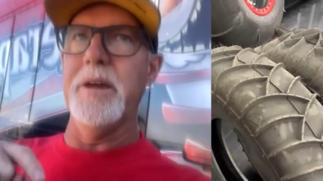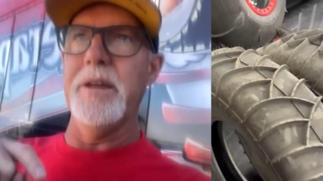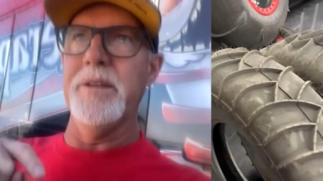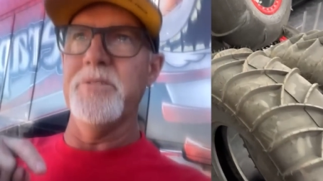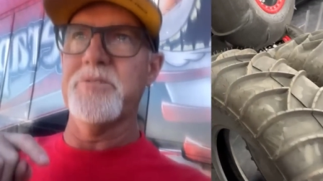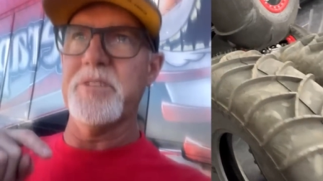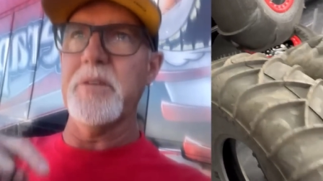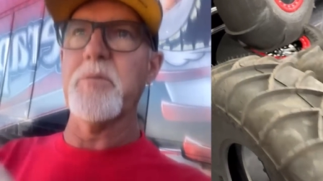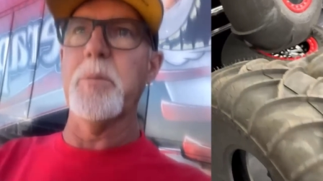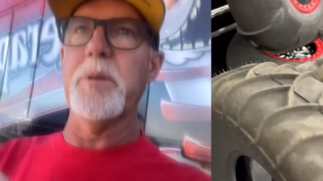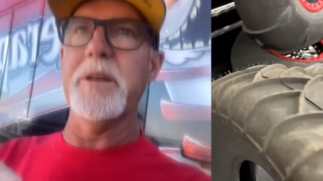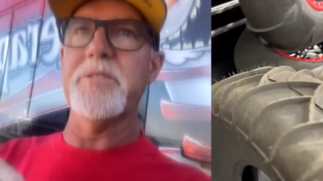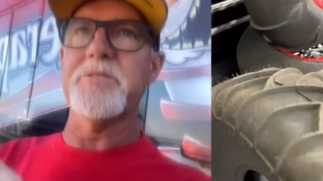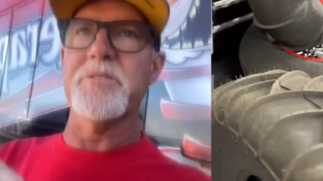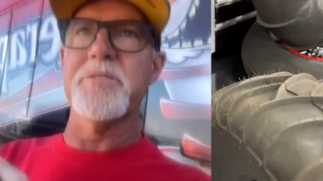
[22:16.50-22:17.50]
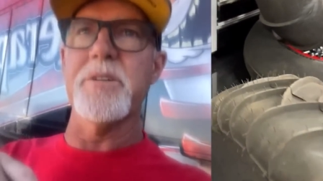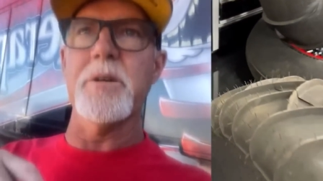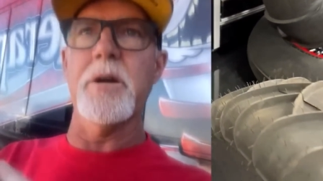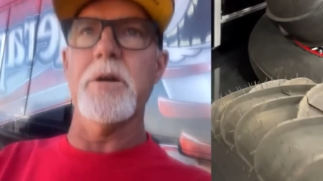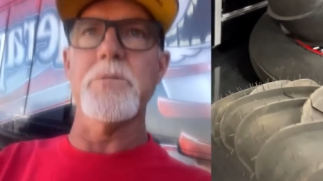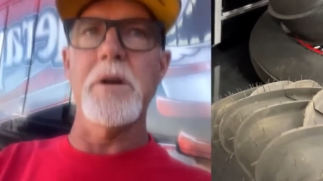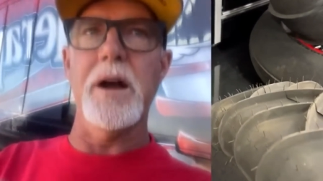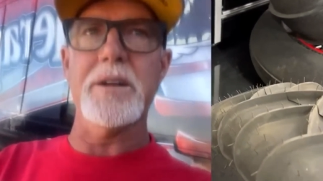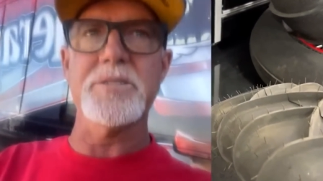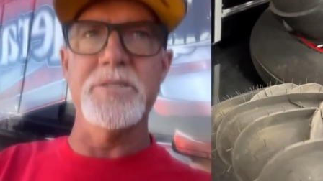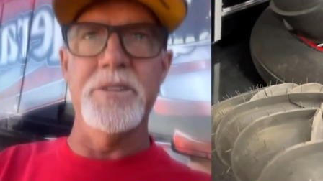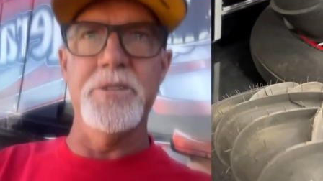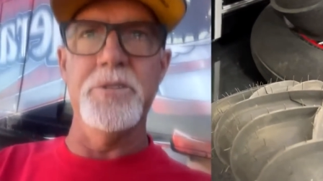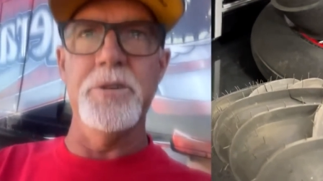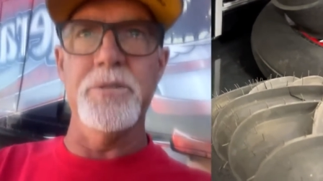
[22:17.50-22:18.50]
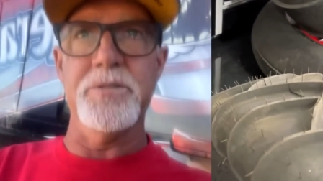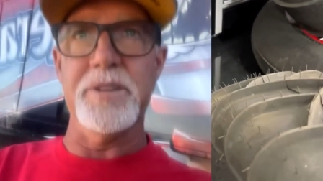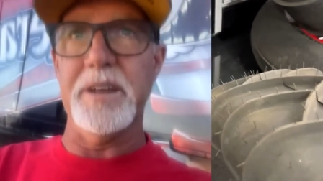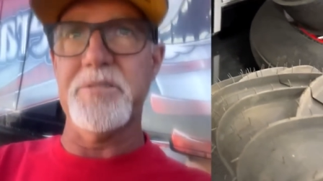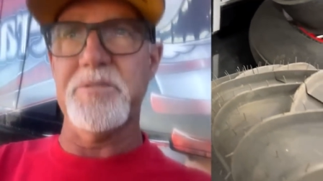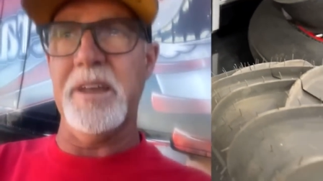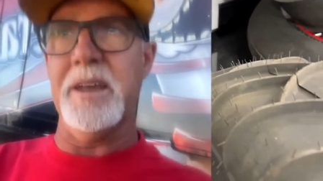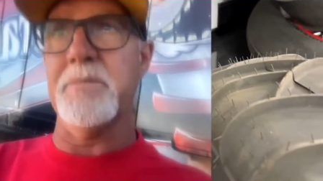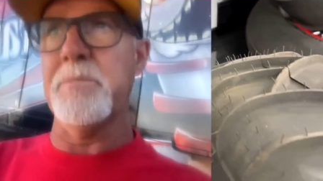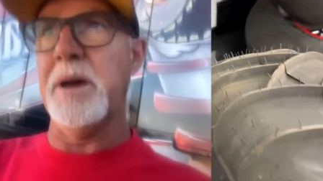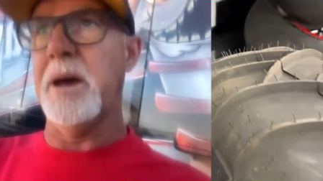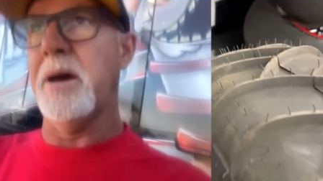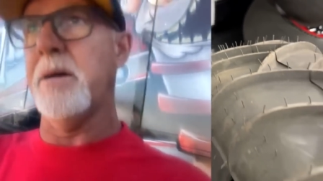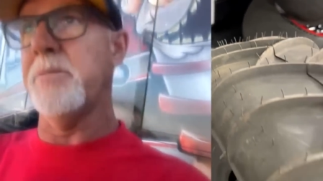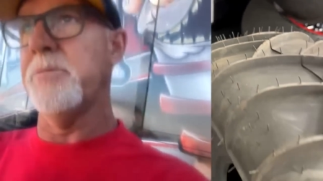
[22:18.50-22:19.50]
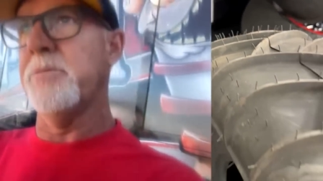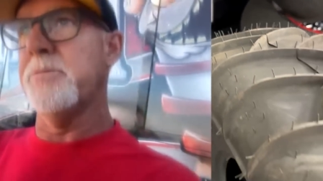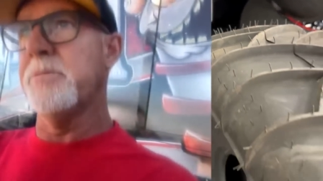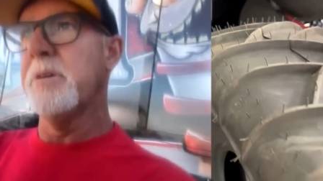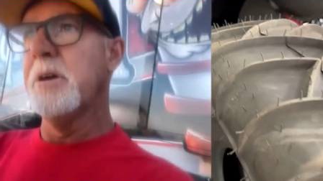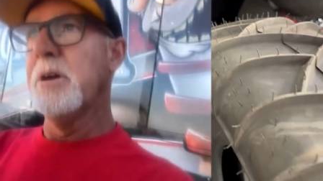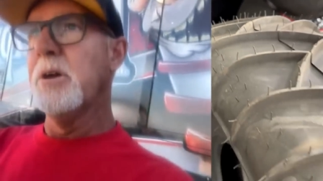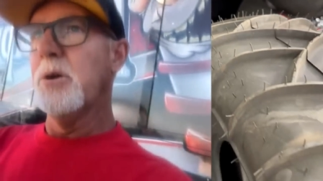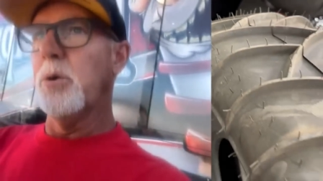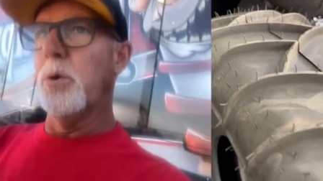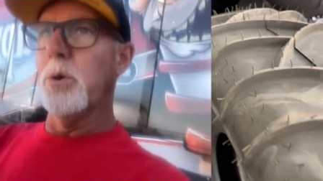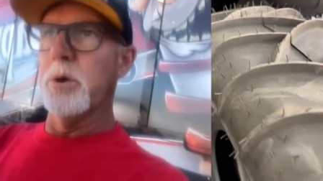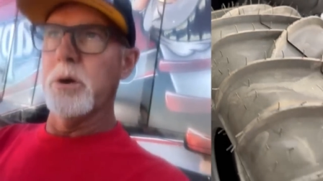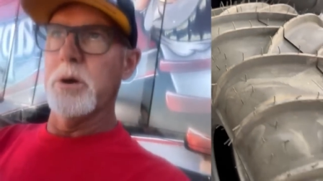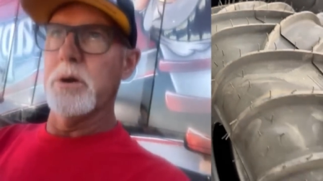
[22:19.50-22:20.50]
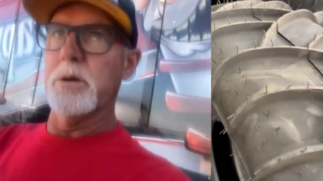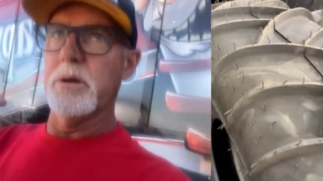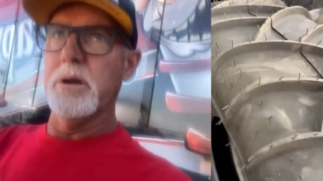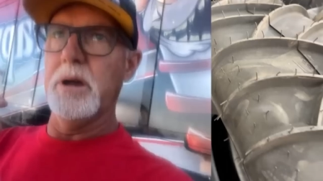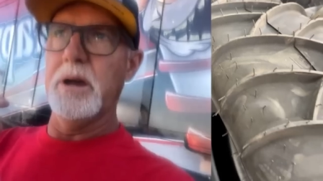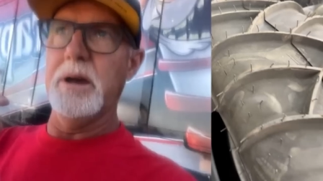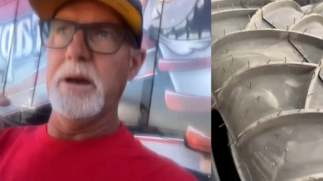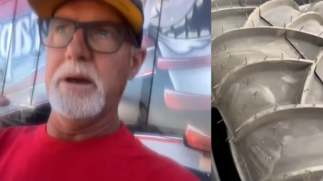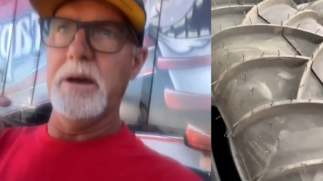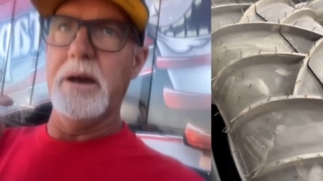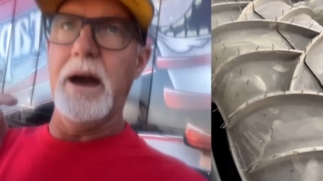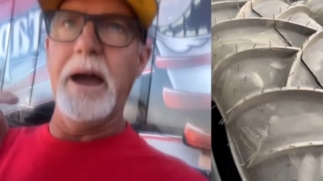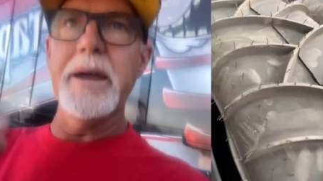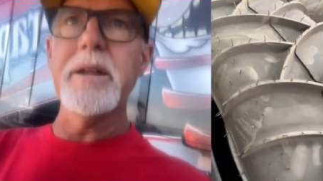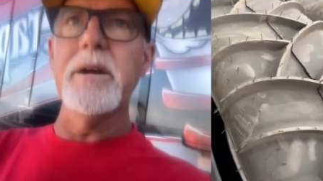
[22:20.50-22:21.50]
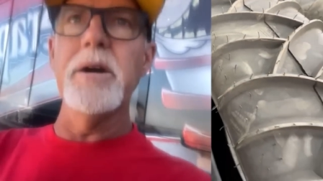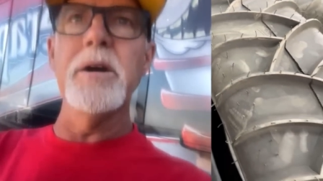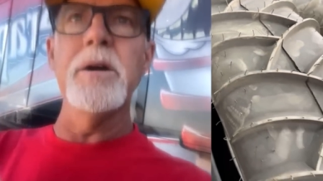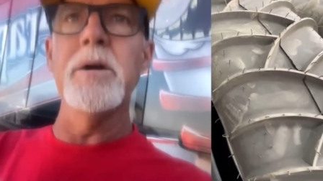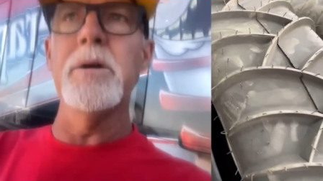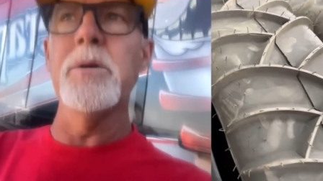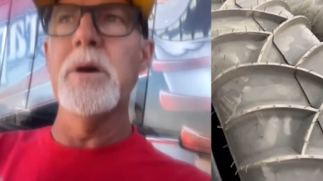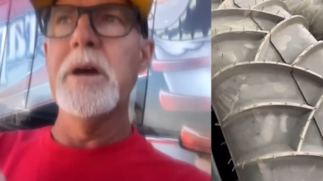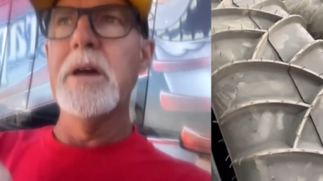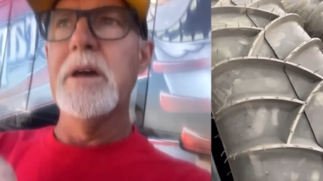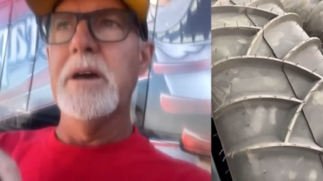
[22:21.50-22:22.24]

in several places there are rocks in the dunes, like Sand Mountain or Idaho,